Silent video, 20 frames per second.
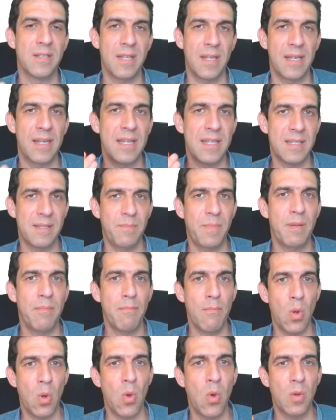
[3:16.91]
They need to be
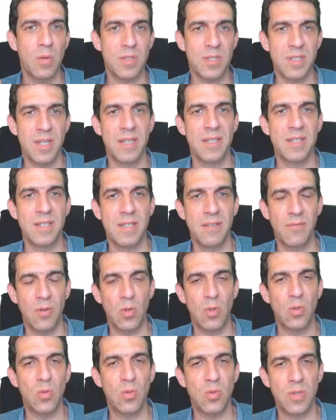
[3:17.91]
more sensitive
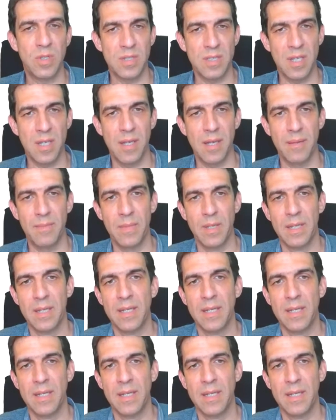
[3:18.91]
all the time.